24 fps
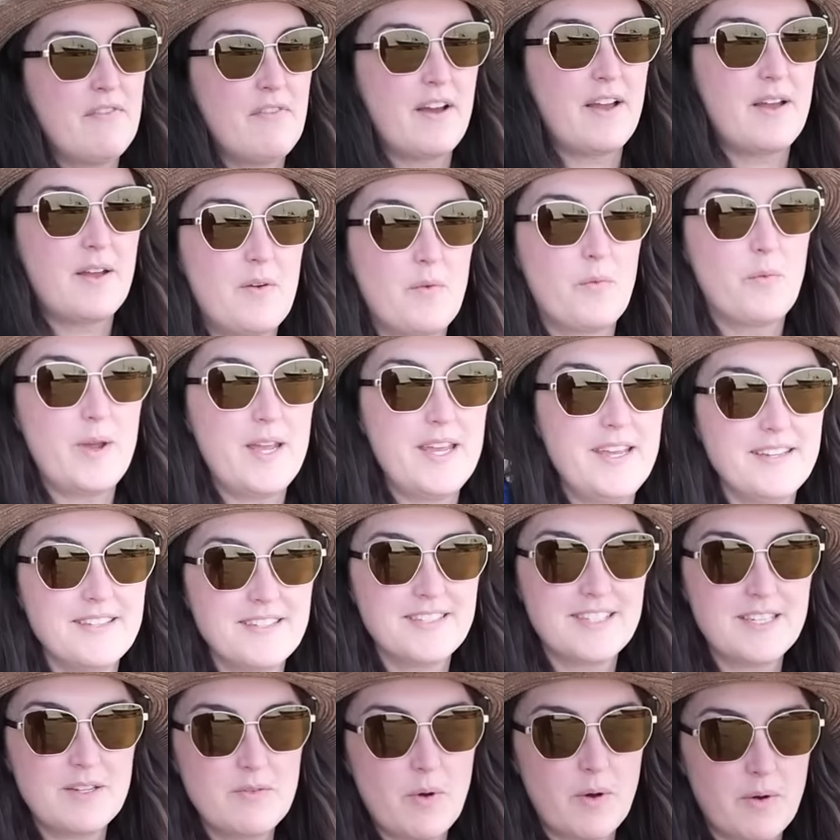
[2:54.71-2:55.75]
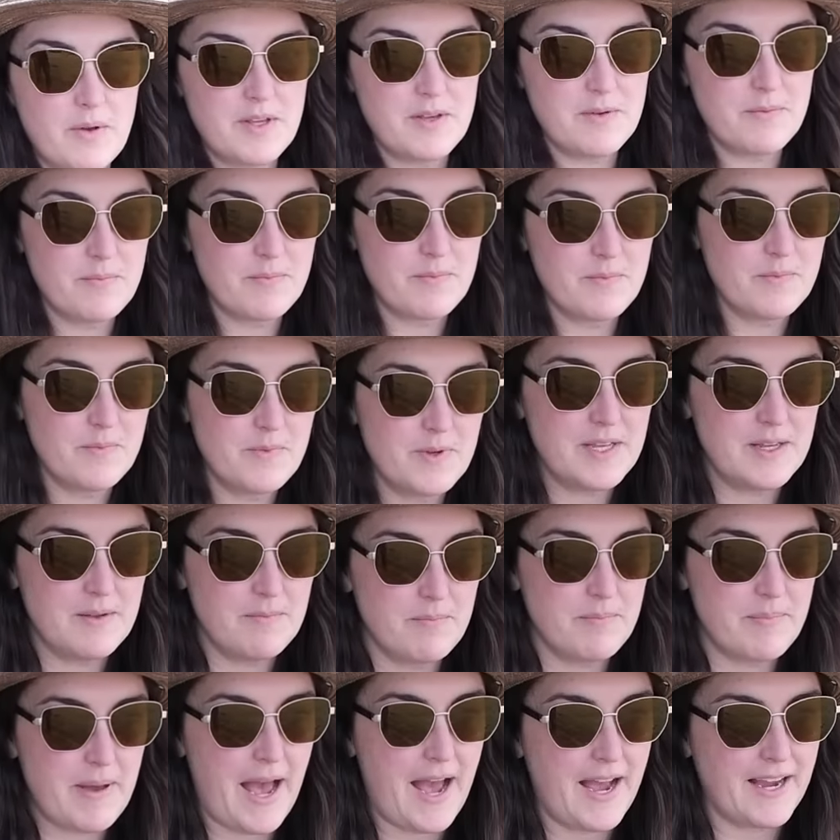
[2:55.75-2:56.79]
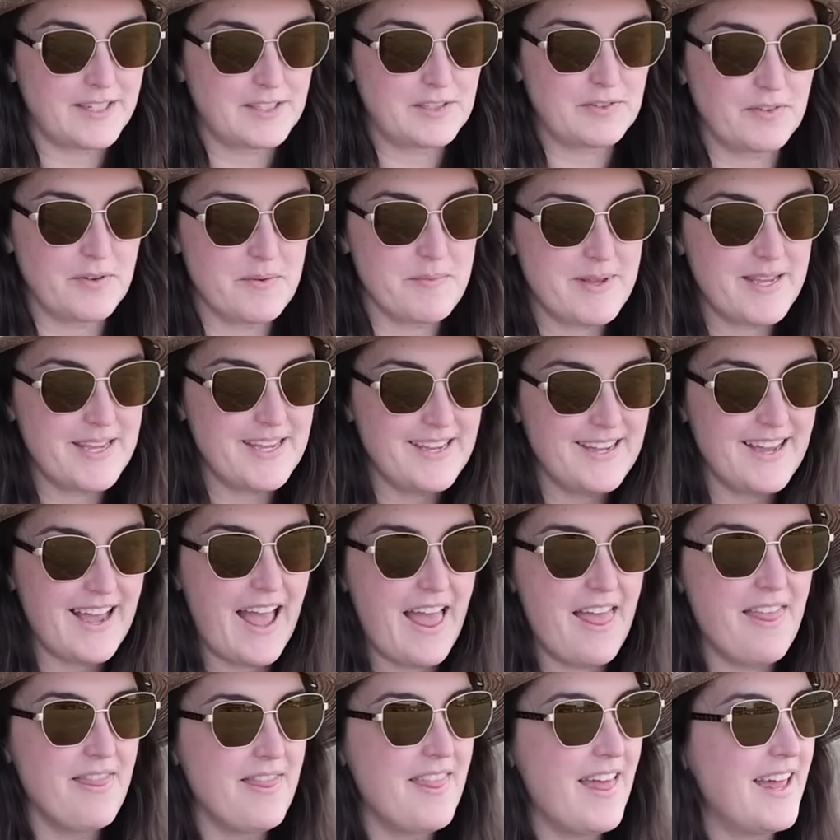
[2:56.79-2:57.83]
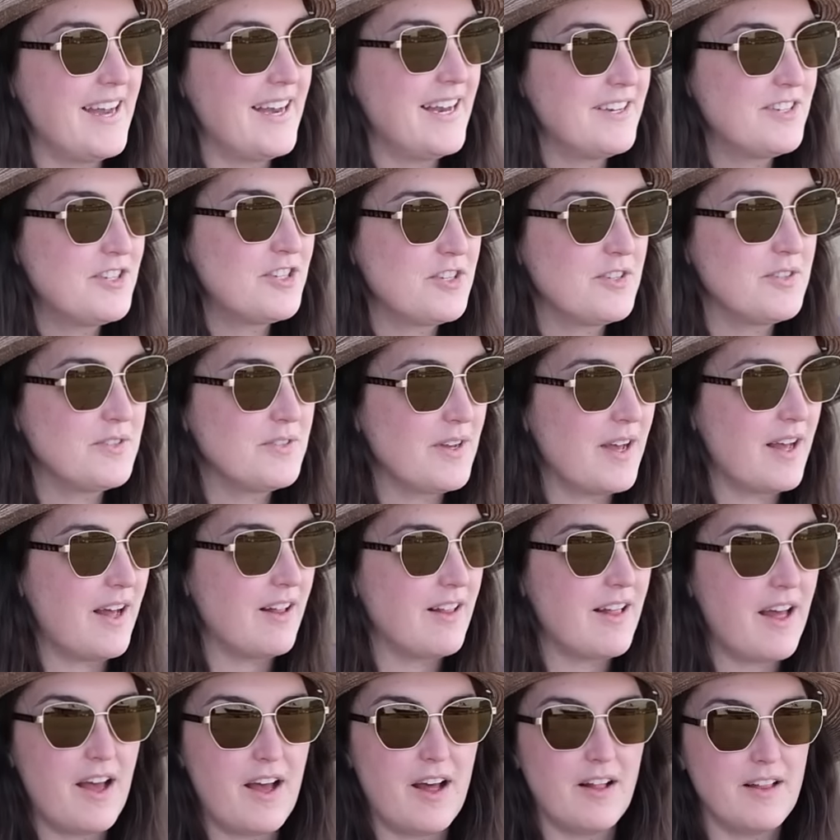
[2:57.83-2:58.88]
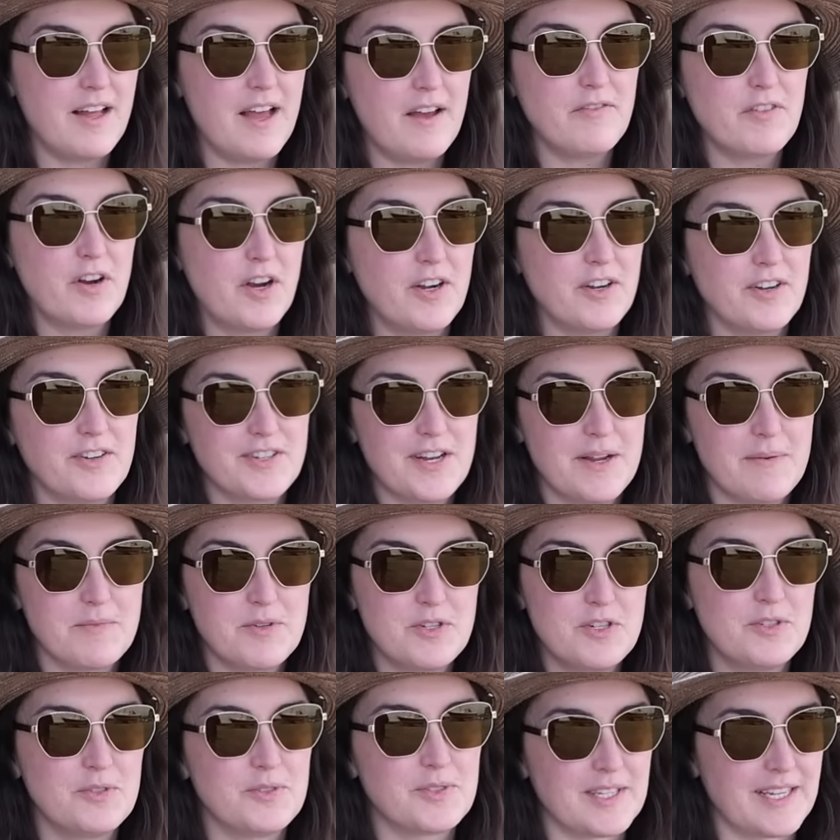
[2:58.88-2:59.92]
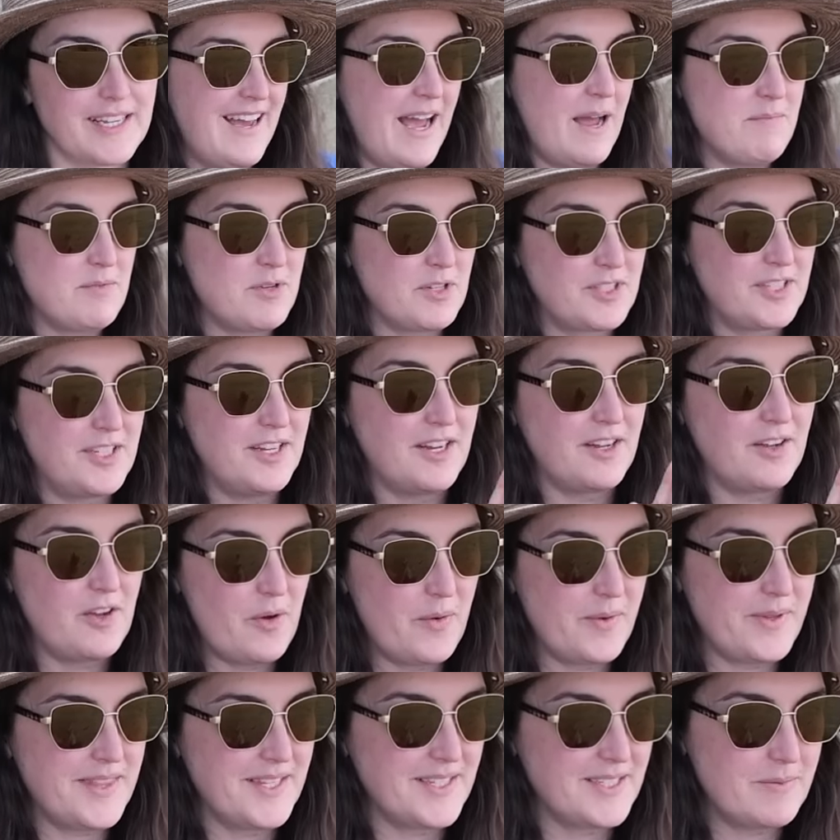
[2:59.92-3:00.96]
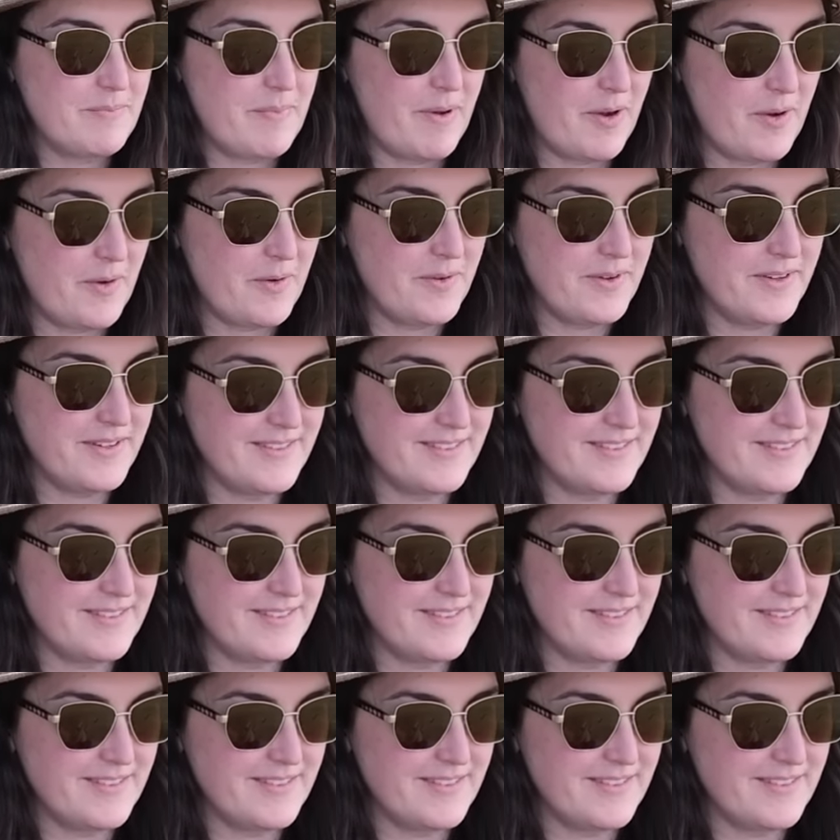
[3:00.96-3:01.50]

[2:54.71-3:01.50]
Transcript: I wait and see what you he packed for me and then I choose, I'll, I'll have a harder time choosing. I'm just gonna go with this boat.